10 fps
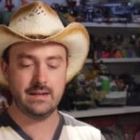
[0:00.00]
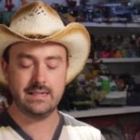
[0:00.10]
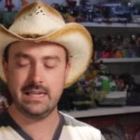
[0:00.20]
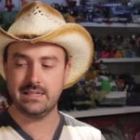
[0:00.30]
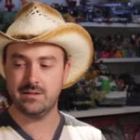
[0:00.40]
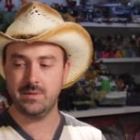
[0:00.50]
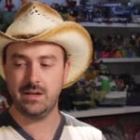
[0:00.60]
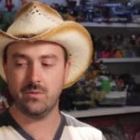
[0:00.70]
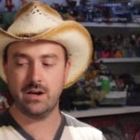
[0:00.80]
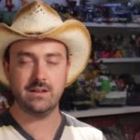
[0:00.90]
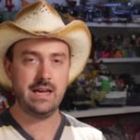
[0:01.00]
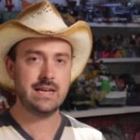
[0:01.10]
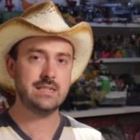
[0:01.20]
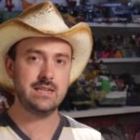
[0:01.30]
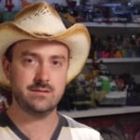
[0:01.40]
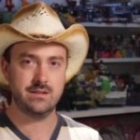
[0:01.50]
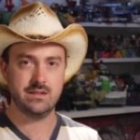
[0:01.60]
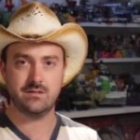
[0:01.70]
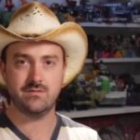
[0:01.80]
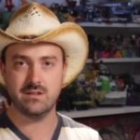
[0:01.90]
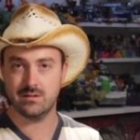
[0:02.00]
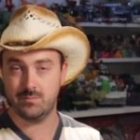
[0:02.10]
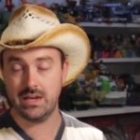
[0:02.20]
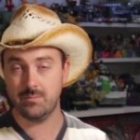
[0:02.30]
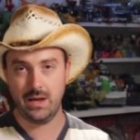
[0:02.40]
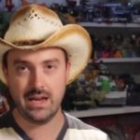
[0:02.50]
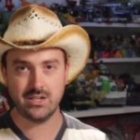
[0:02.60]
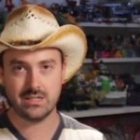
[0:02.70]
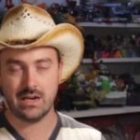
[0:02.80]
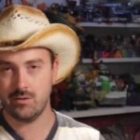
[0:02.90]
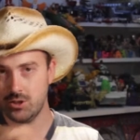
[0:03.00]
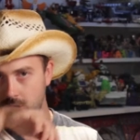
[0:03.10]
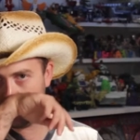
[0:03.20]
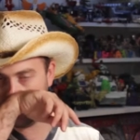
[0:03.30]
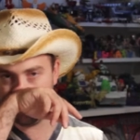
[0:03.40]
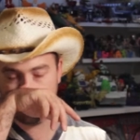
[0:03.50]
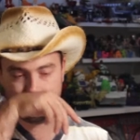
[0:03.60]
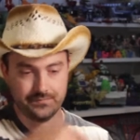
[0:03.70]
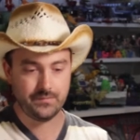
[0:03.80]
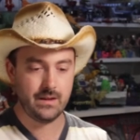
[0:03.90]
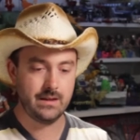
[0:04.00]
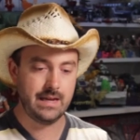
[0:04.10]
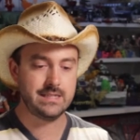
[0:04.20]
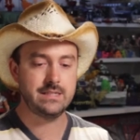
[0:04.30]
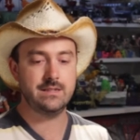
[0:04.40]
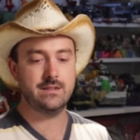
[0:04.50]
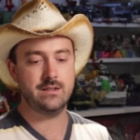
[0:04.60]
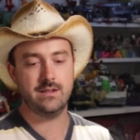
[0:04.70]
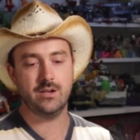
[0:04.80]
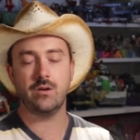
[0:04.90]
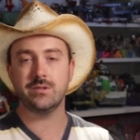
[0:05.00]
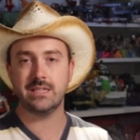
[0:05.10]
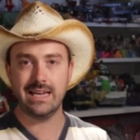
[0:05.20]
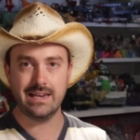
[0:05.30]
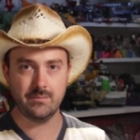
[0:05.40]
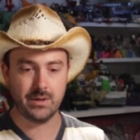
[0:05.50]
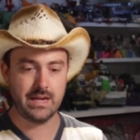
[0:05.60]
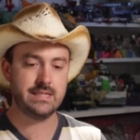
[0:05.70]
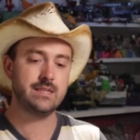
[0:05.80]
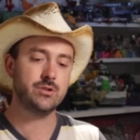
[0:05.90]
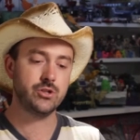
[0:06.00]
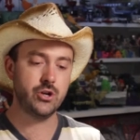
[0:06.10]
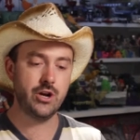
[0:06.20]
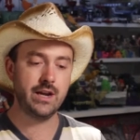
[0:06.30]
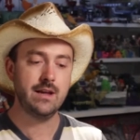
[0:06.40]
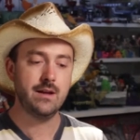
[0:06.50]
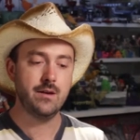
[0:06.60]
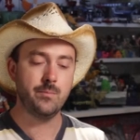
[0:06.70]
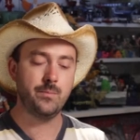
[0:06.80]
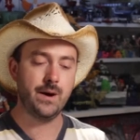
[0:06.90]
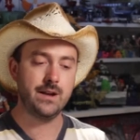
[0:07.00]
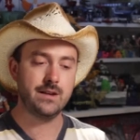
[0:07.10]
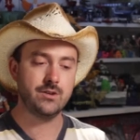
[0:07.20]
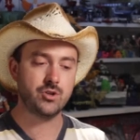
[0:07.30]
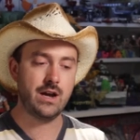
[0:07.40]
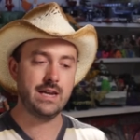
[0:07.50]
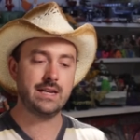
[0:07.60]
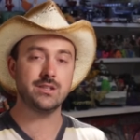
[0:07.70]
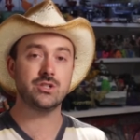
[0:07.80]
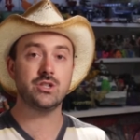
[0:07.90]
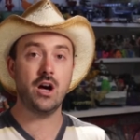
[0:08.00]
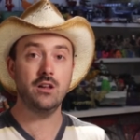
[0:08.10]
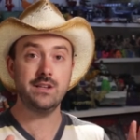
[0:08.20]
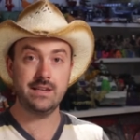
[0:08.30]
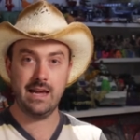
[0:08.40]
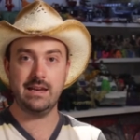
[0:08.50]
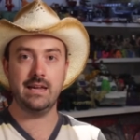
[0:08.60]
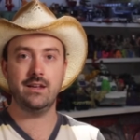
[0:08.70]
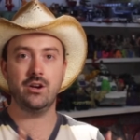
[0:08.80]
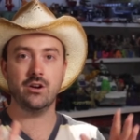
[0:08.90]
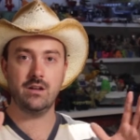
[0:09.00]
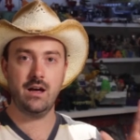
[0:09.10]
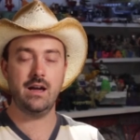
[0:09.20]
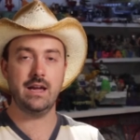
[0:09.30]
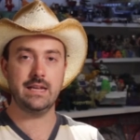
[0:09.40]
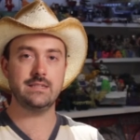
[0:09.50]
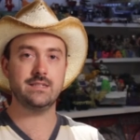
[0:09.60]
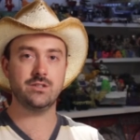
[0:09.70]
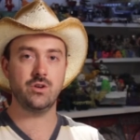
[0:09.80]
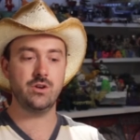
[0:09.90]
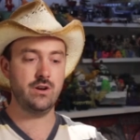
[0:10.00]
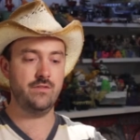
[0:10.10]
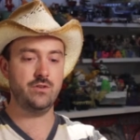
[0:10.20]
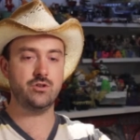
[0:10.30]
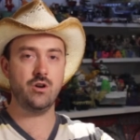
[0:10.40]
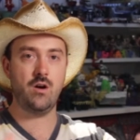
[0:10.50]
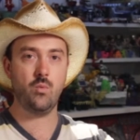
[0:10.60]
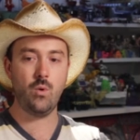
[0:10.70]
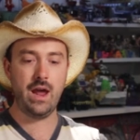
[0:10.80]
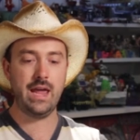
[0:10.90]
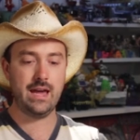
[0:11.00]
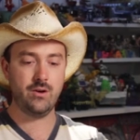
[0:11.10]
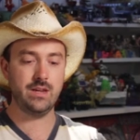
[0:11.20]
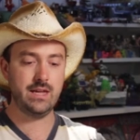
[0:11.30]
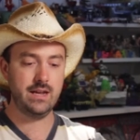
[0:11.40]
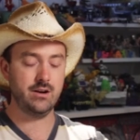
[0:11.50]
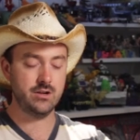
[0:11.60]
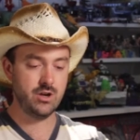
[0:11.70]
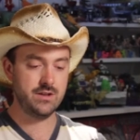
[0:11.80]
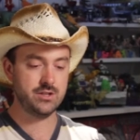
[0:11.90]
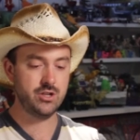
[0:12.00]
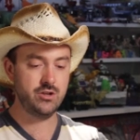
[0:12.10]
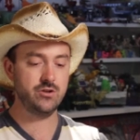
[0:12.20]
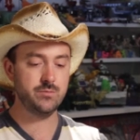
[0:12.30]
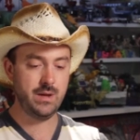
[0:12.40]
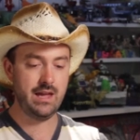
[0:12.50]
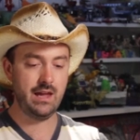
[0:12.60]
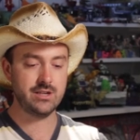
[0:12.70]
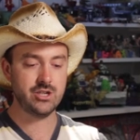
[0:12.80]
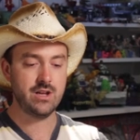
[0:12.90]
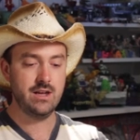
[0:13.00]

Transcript: he says to me well yes these these these big pages that i was showing him yes you know i was getting places i was learning but try consolidating your lines. So if you draw way out here, you draw this huge page,